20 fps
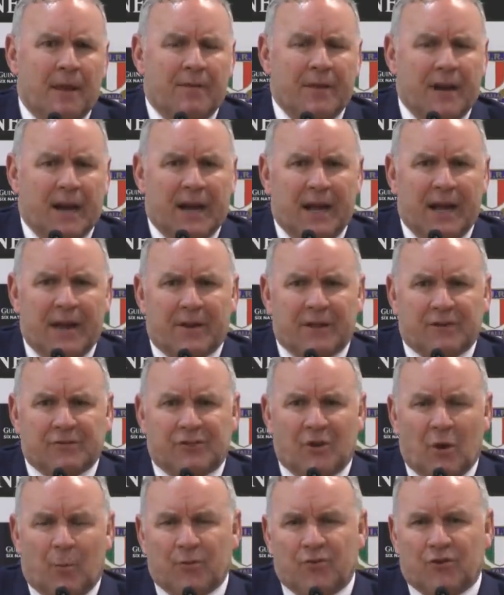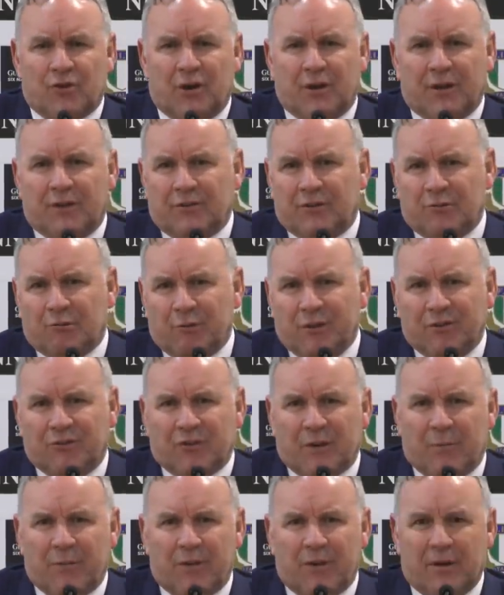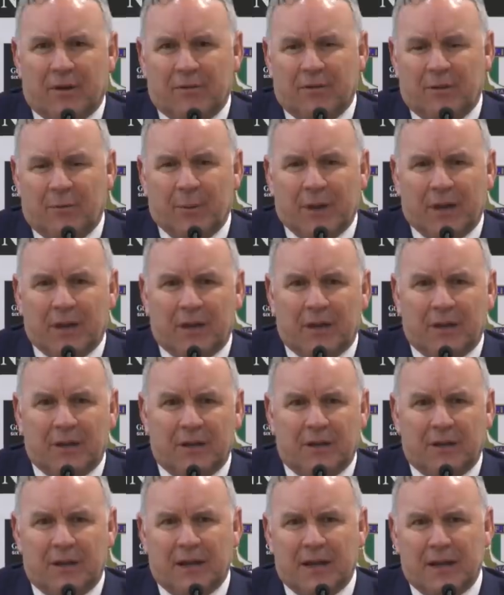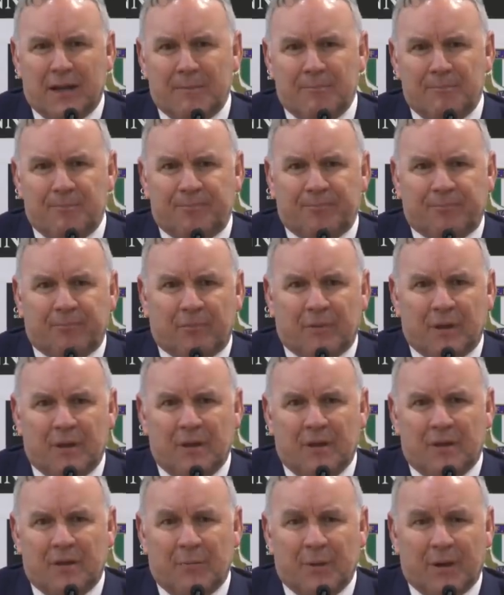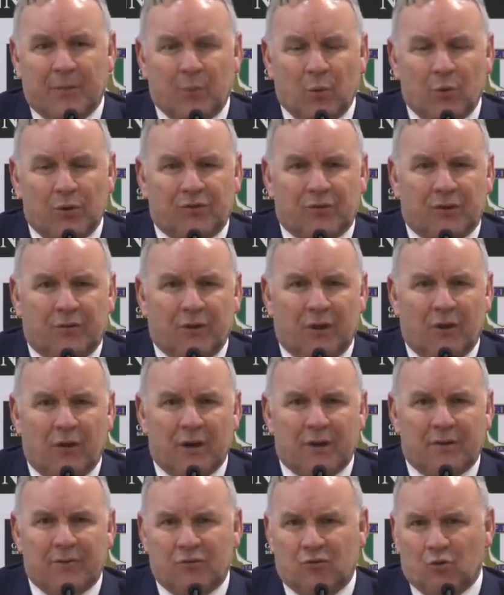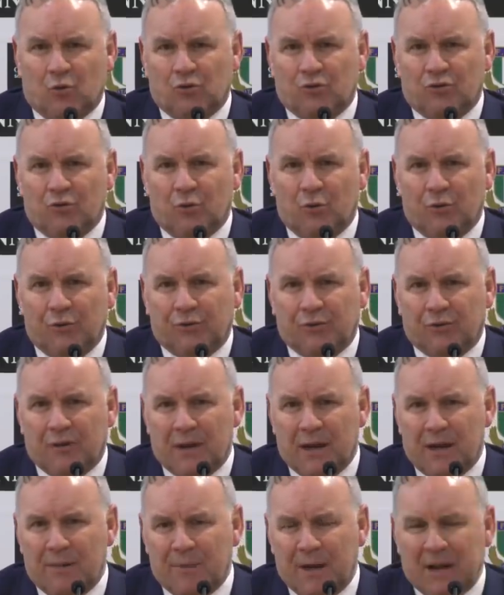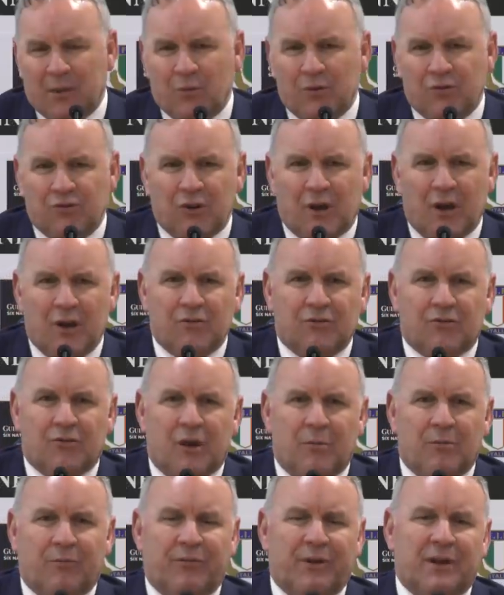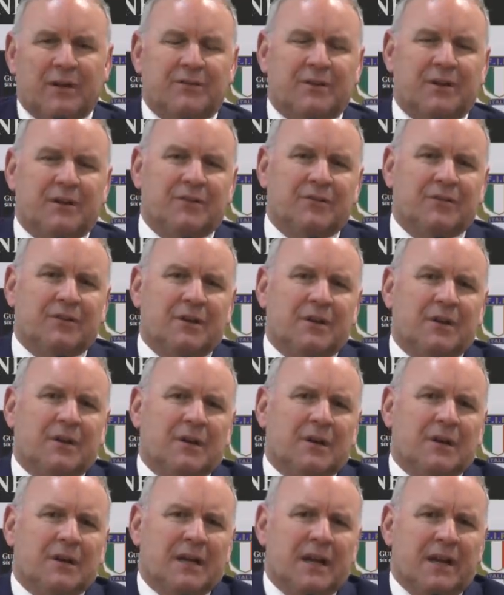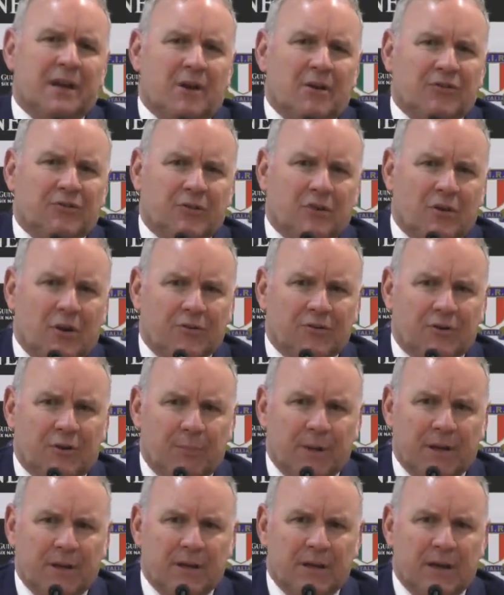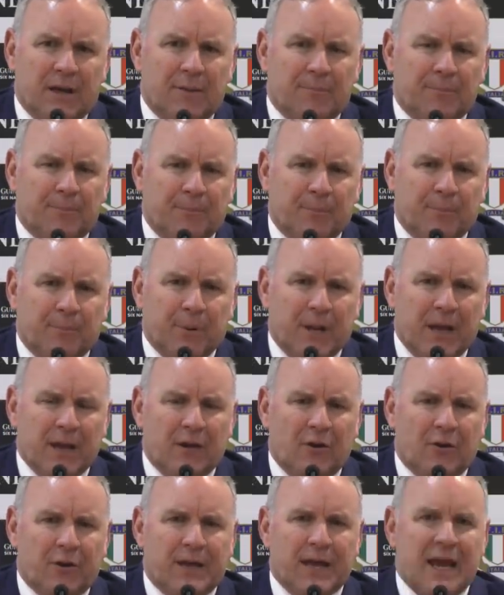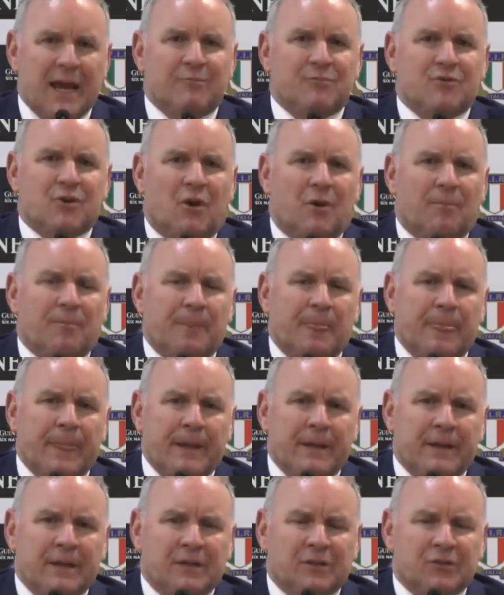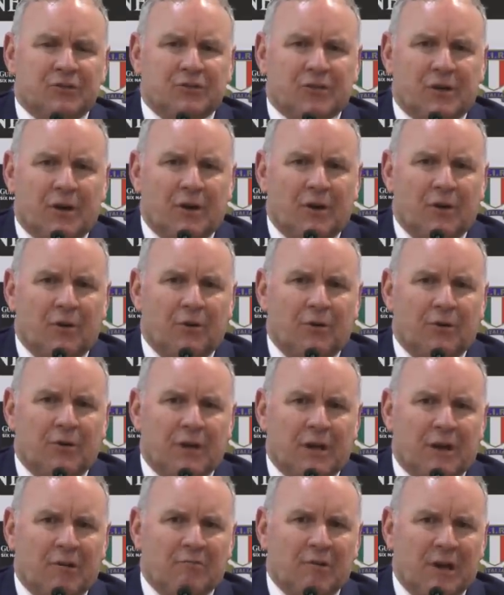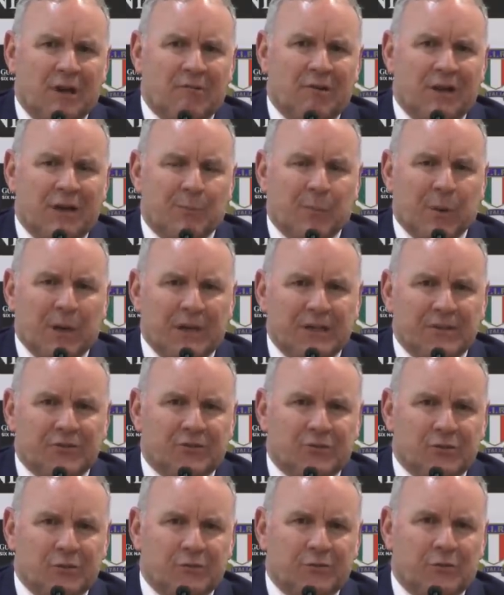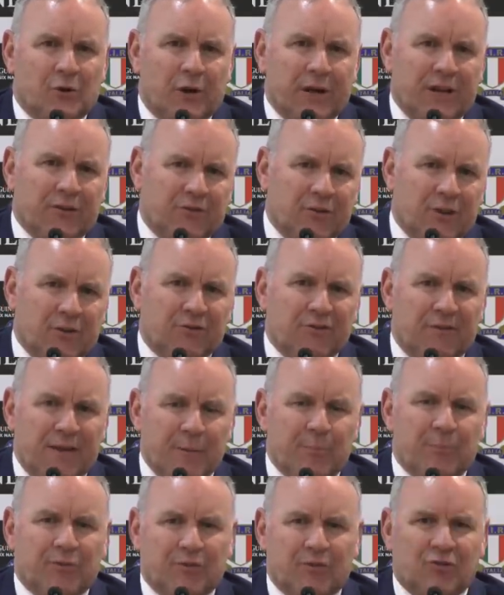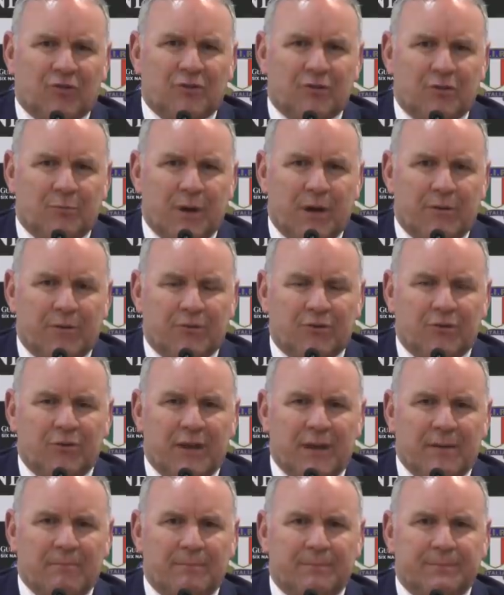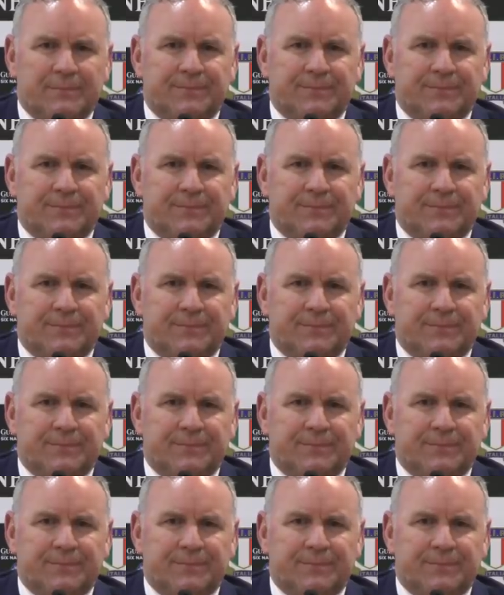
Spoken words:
that allowed us the opportunity to rest some of the bigger... big boys, if you like, George North, Alwyn Jones, Toby Fellatales, Ken Owens, the guys that have been playing a lot of game time. So, you know, really, really pleased to have got ourselves in that position to be able to do that.